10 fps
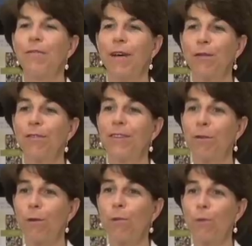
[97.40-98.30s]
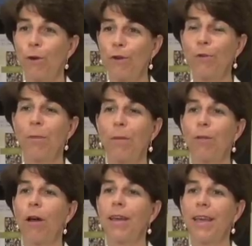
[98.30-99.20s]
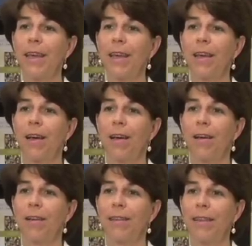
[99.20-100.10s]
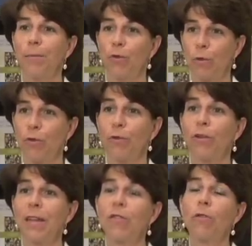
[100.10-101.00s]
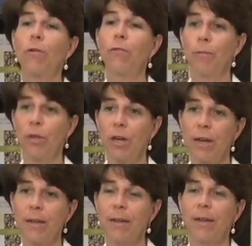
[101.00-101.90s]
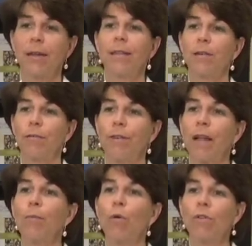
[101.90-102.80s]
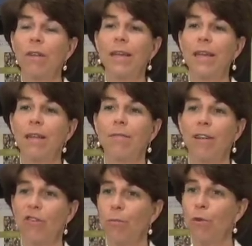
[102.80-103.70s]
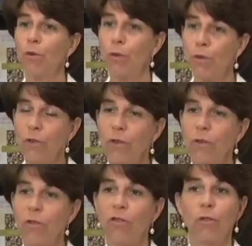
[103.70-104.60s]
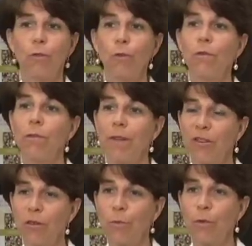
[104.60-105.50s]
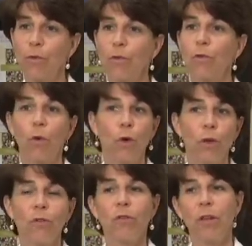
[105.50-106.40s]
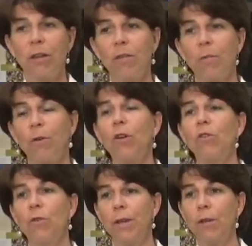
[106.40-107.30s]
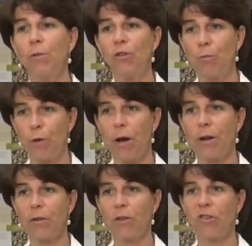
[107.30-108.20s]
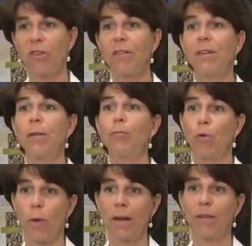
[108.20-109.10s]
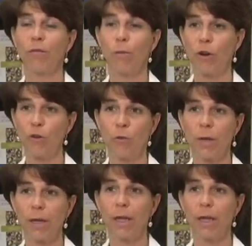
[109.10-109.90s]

Phytosterol works by blocking uh, the absorption of cholesterol from the gut. They are found mostly in vegetable sources, such as fruits and vegetables, oils, nuts, but also in enriched products, such as the proactive margarine.